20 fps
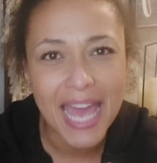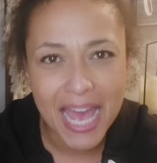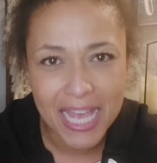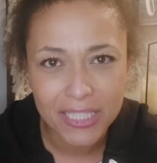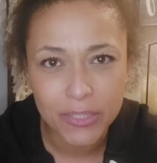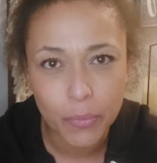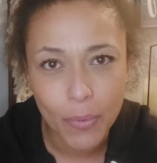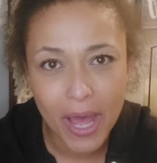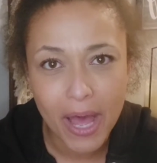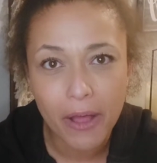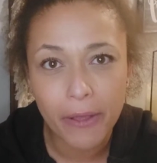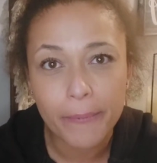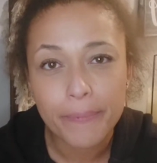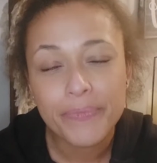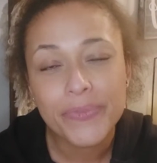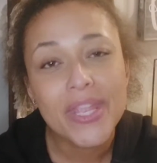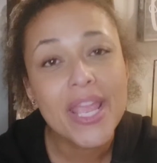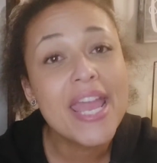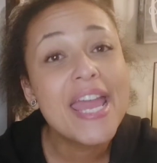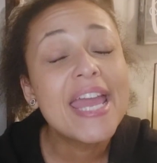as well.
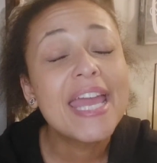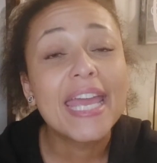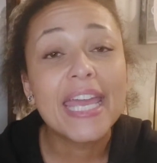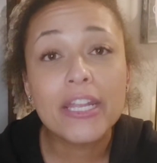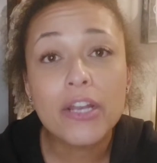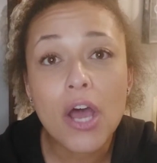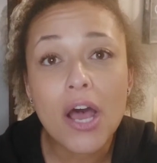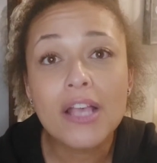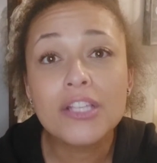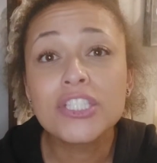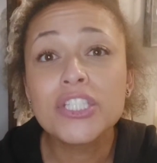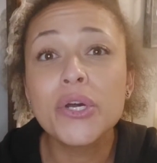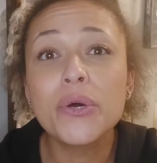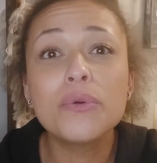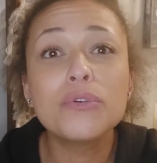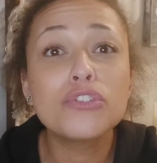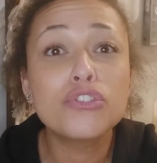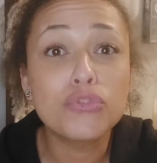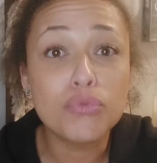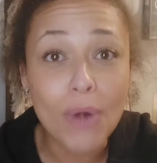It also
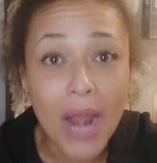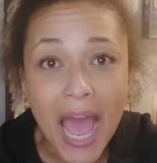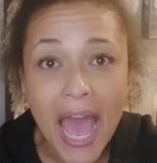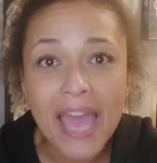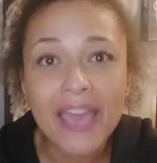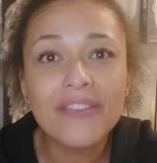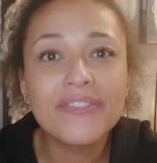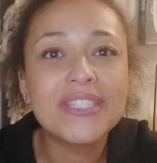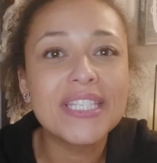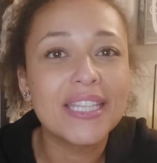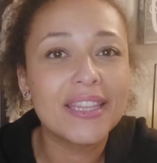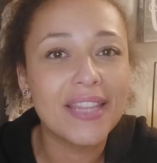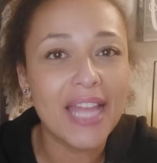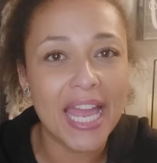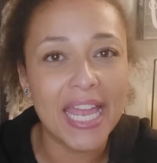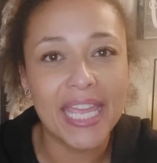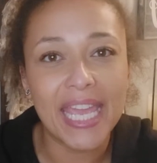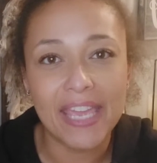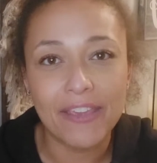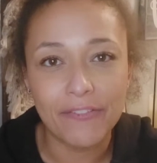drives
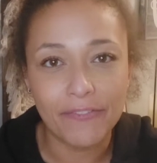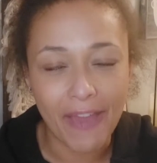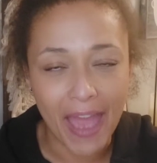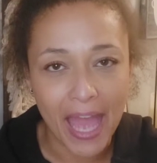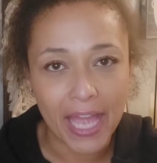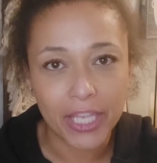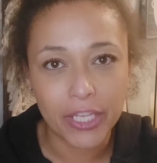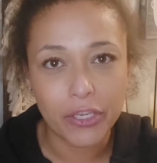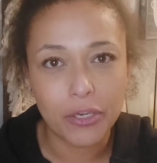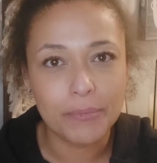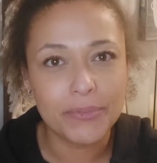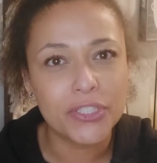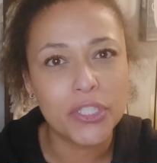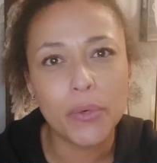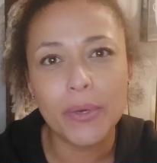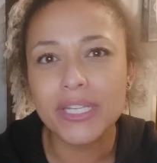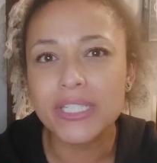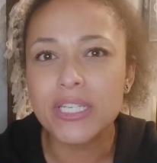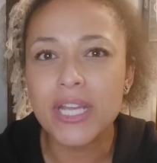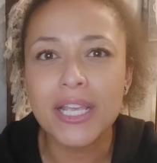like a vacuum. So
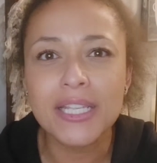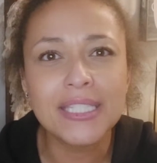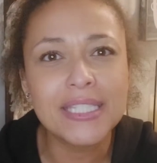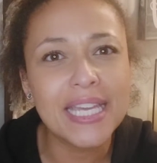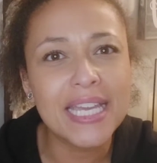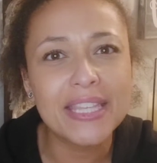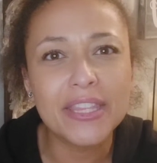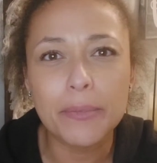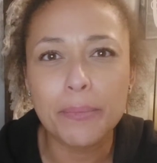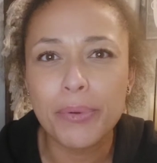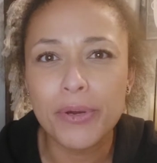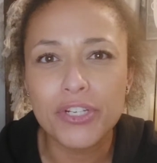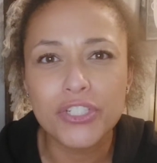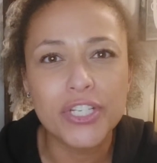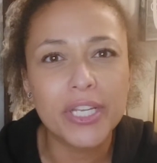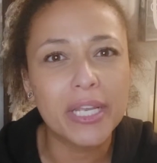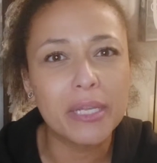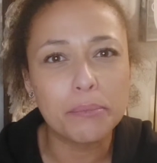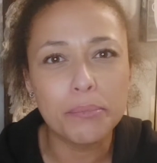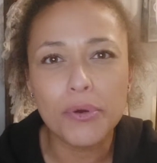it does like the
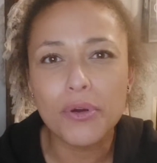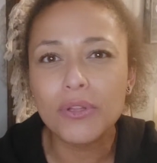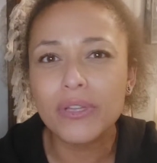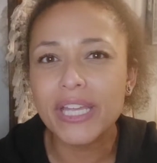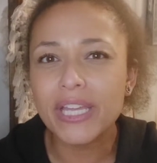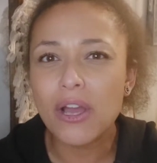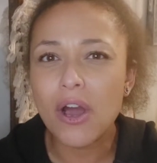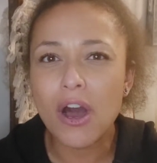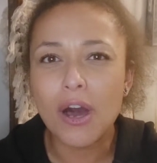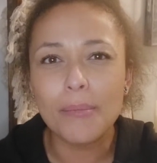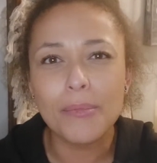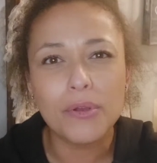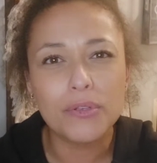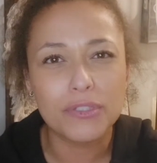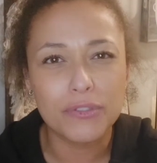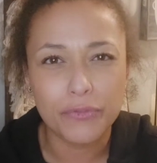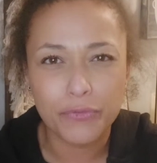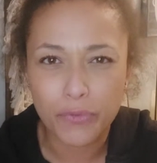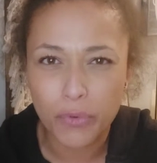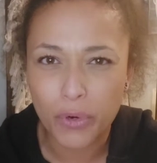pushing and pulling
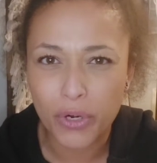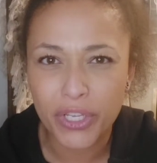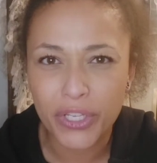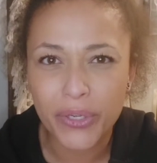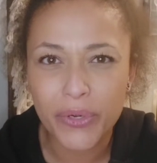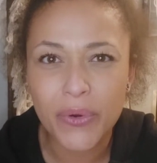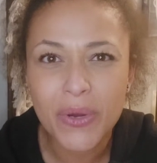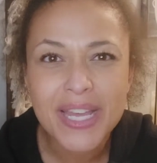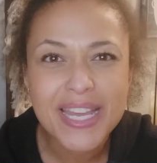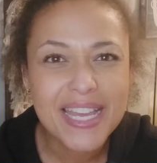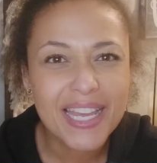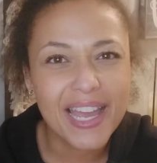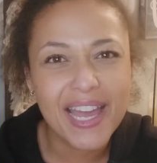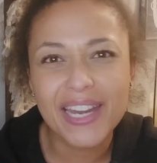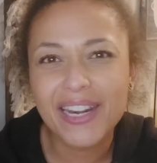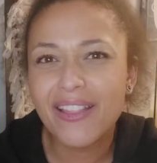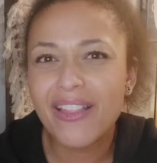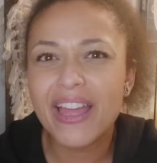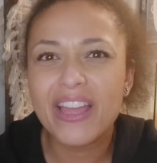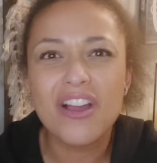almost for you,
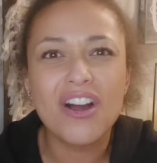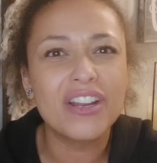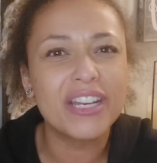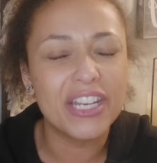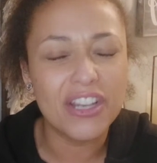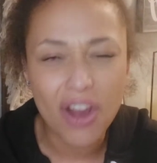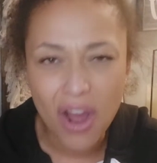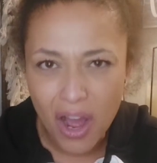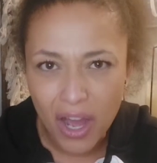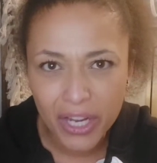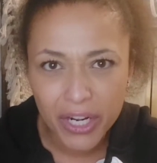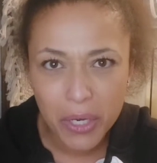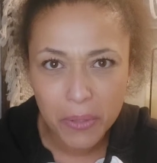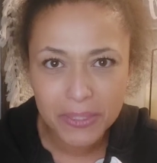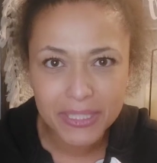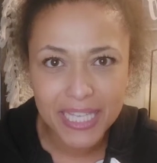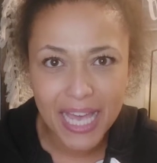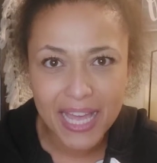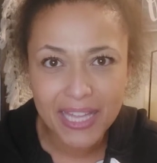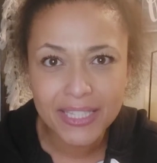kind of like on an auto
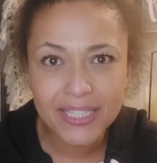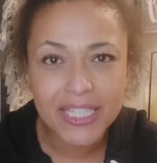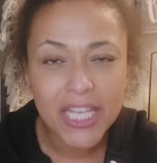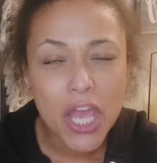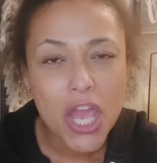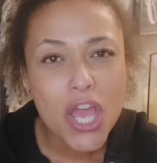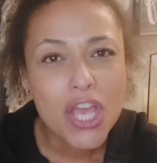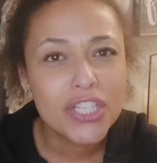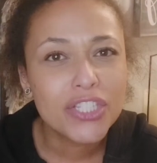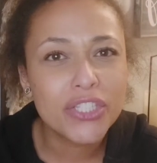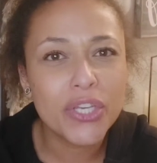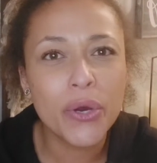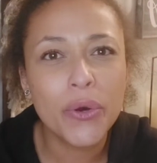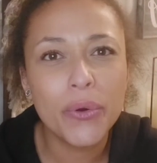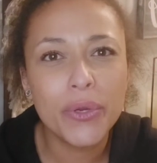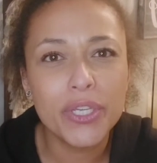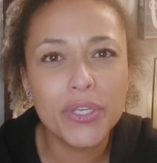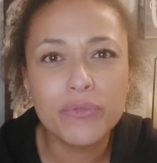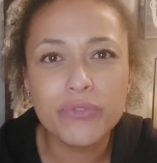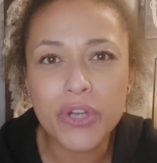sense. So
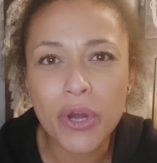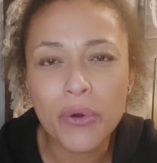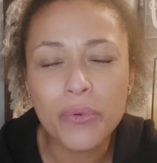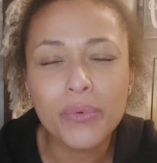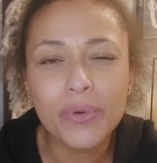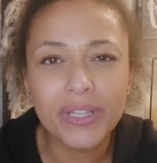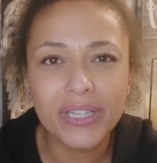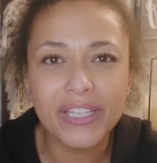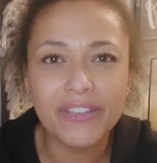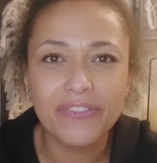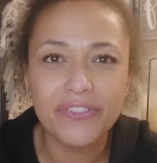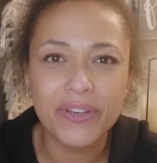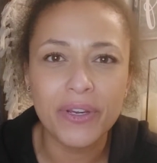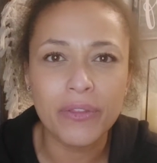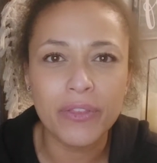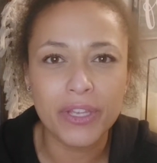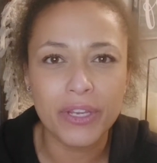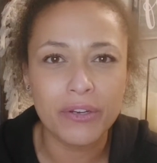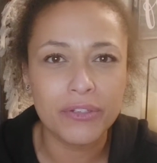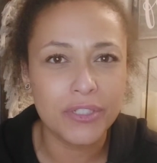you don't really feel
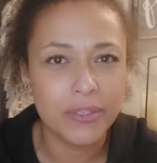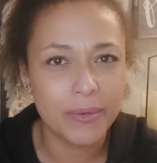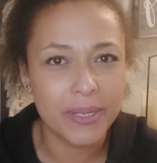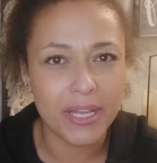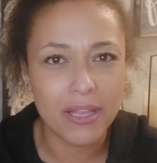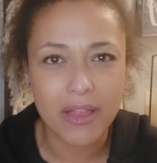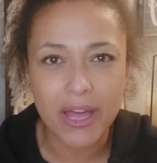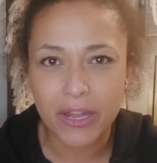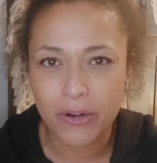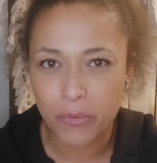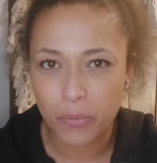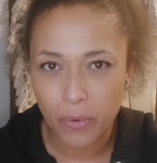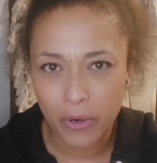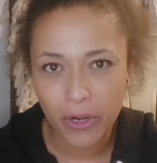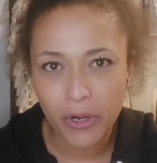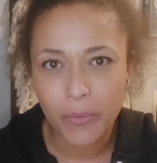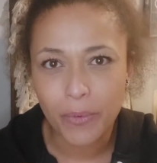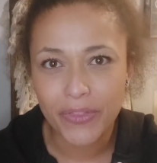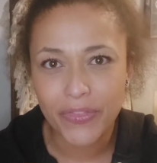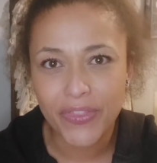that you're doing a lot of
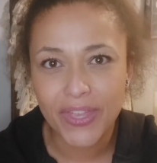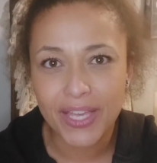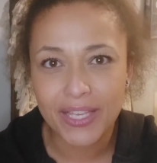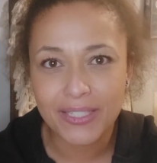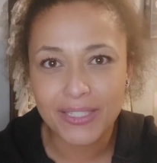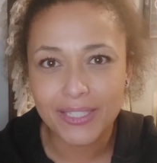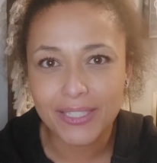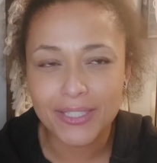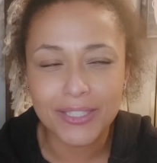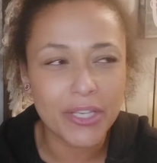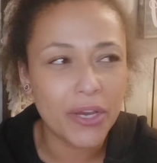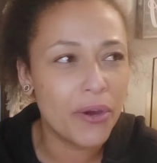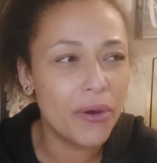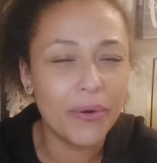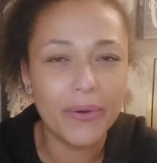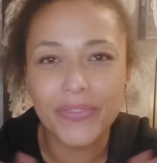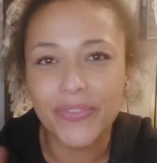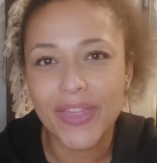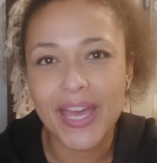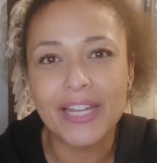work with this.
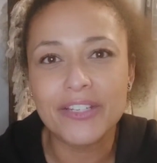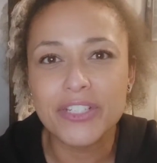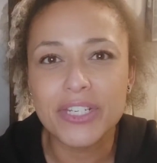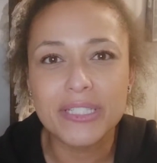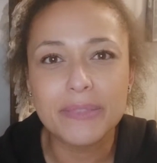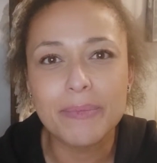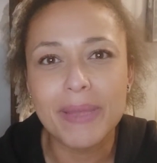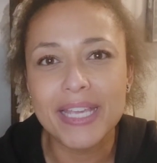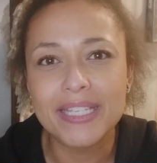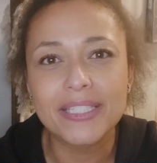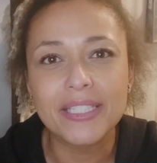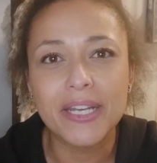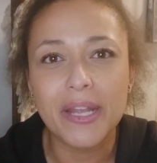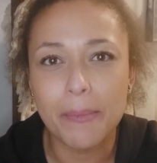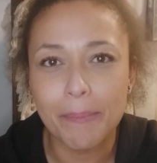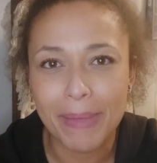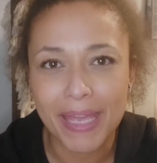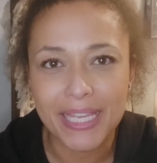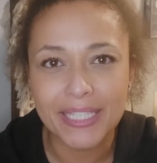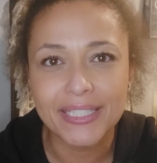So that just makes it
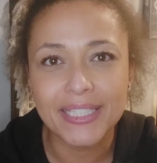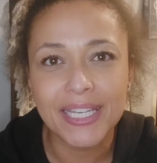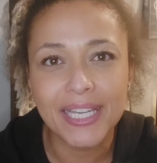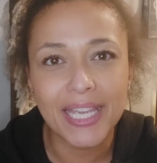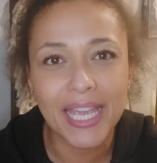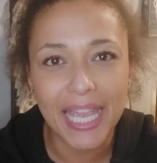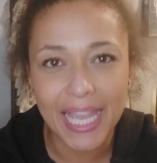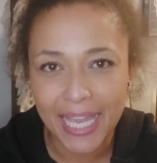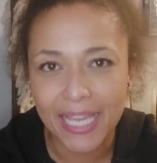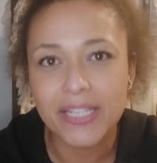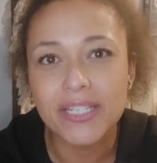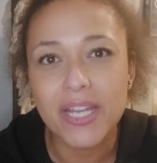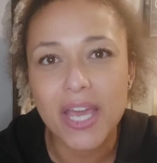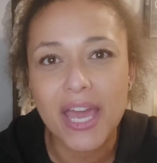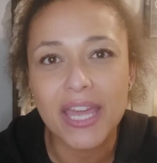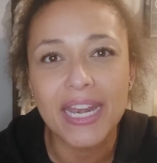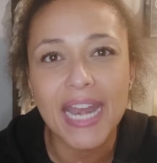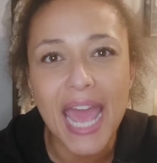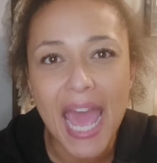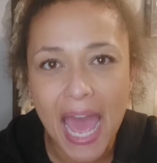amazing and
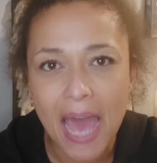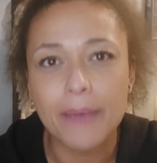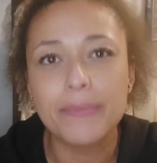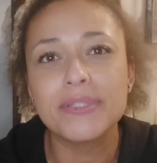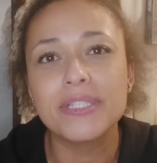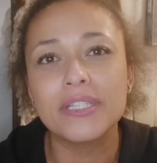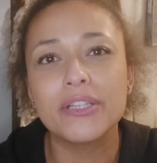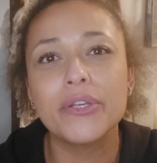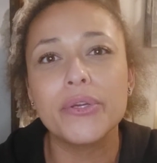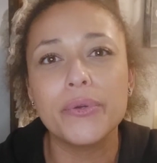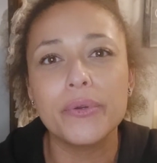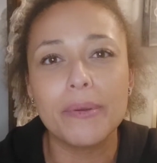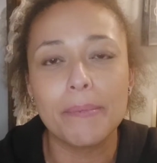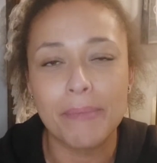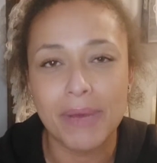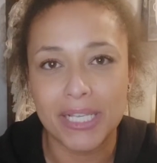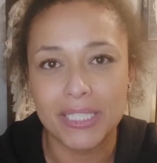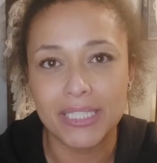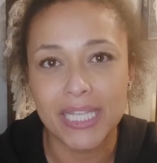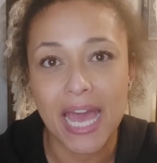an absolute
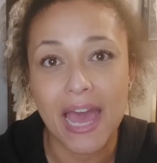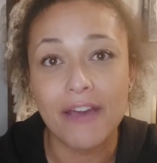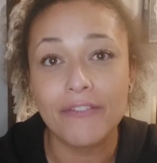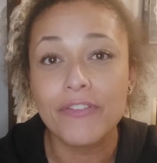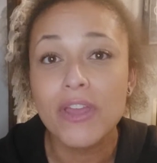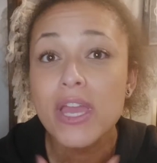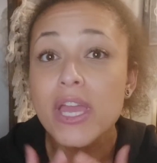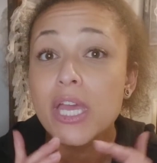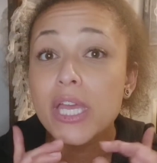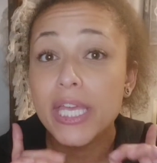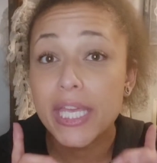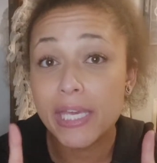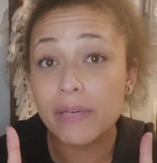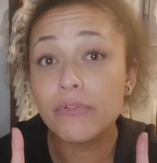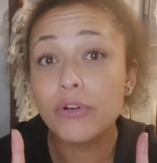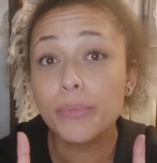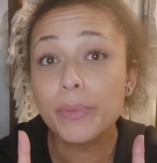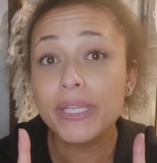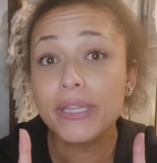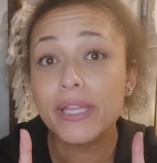must-have. It
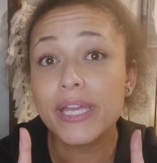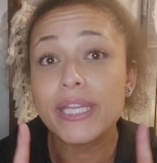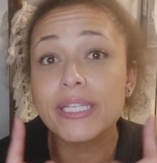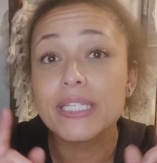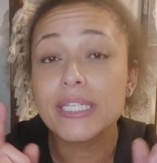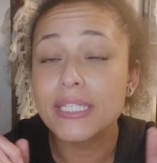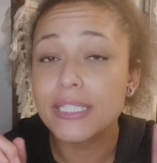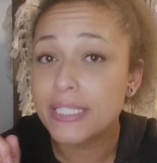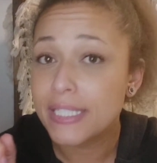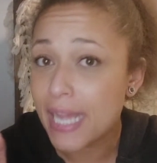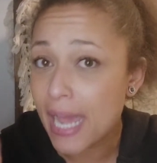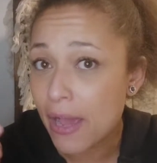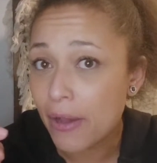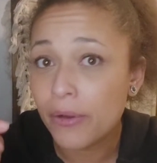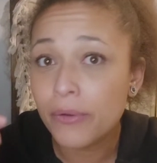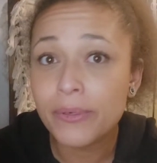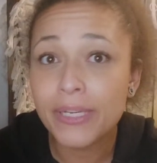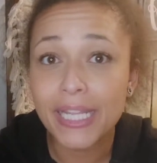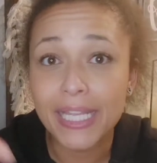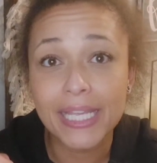will be linked
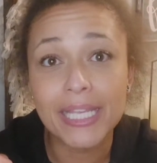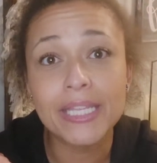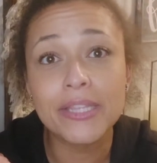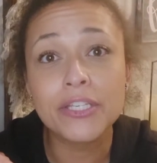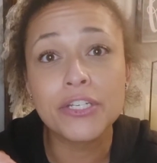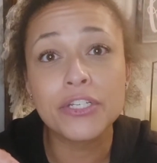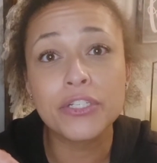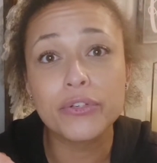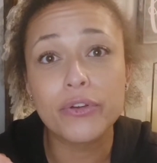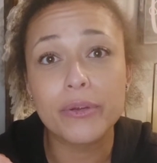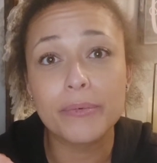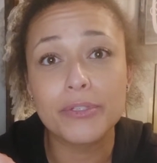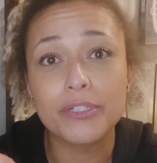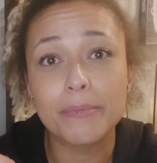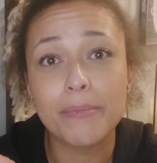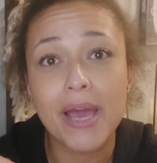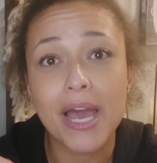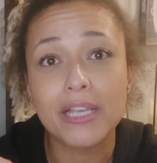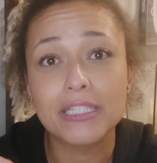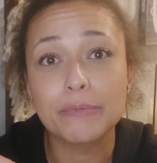down in the description
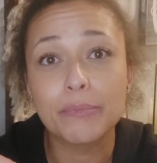box